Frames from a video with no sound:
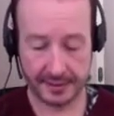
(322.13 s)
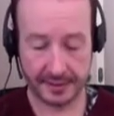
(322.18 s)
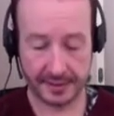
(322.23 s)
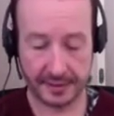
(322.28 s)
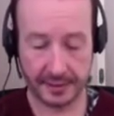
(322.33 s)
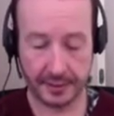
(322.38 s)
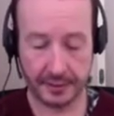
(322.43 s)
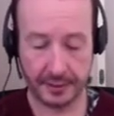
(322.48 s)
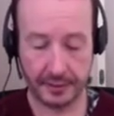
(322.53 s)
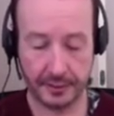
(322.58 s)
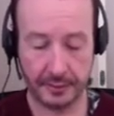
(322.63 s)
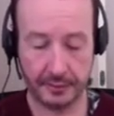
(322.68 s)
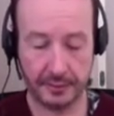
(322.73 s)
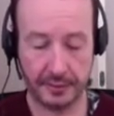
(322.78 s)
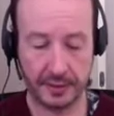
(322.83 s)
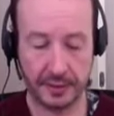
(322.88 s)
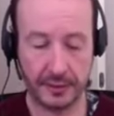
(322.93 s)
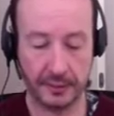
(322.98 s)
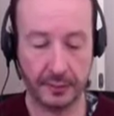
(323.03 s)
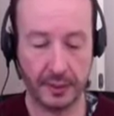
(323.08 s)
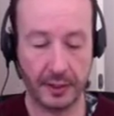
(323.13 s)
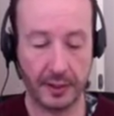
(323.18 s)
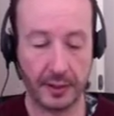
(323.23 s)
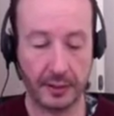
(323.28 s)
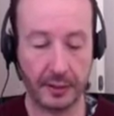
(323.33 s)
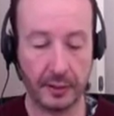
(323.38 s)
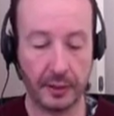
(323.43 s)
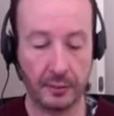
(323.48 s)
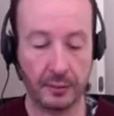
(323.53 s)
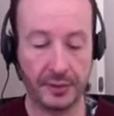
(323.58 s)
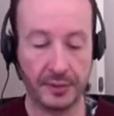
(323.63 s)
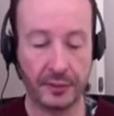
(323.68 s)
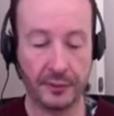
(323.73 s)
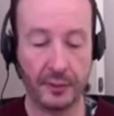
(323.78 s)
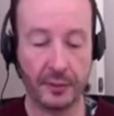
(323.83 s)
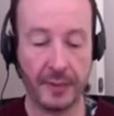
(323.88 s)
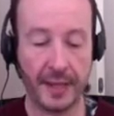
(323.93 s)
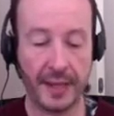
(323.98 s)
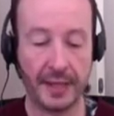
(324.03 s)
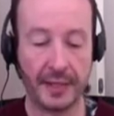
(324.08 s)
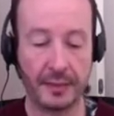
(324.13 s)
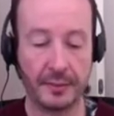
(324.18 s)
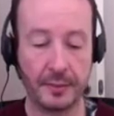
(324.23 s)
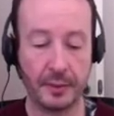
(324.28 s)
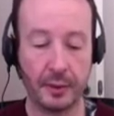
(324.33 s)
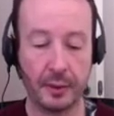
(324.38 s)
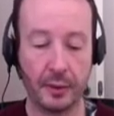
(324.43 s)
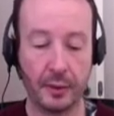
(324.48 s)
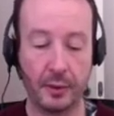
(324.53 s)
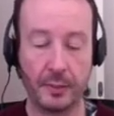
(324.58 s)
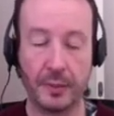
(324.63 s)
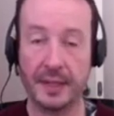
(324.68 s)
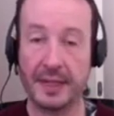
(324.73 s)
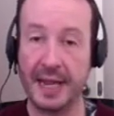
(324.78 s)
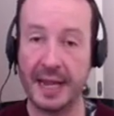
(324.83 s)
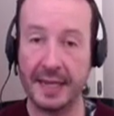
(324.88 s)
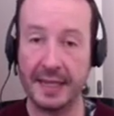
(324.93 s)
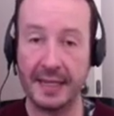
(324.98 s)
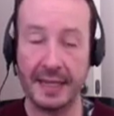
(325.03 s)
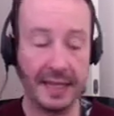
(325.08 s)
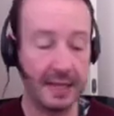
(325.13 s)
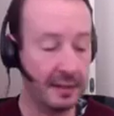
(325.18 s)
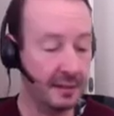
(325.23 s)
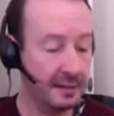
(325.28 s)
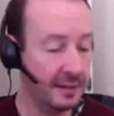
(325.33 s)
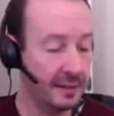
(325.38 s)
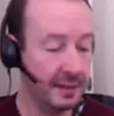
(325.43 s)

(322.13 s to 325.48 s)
So the one I got was a Verbatim Urban Headgear.